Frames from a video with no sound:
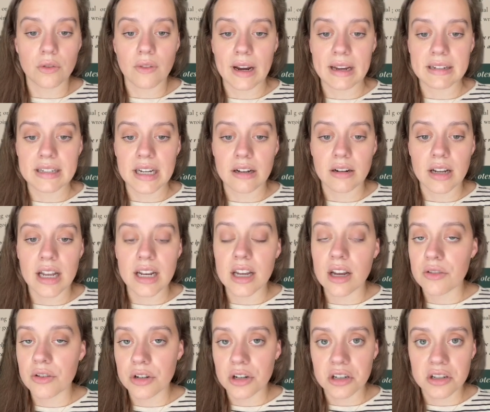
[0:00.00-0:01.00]
to write down
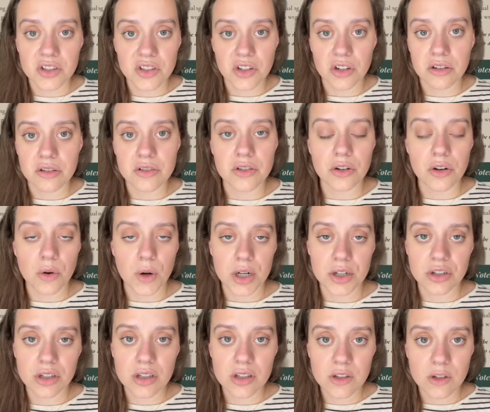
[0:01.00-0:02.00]
any other concerns or
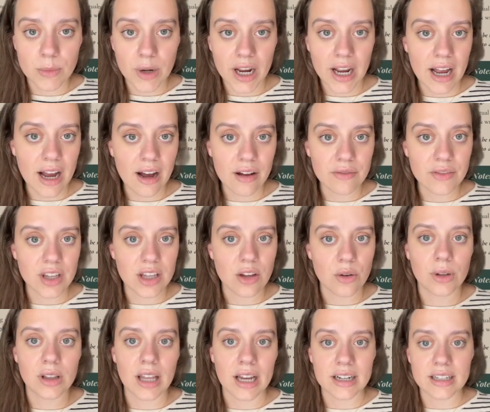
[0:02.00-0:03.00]
questions you might have that
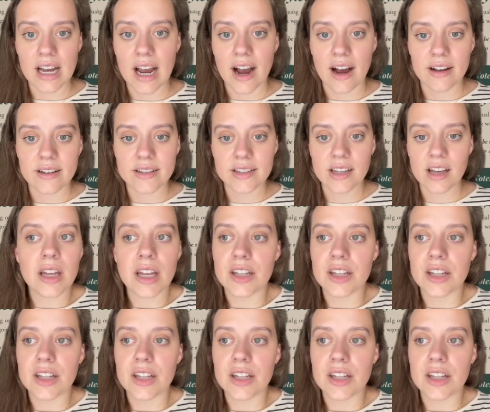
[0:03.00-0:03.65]
you would like to ask.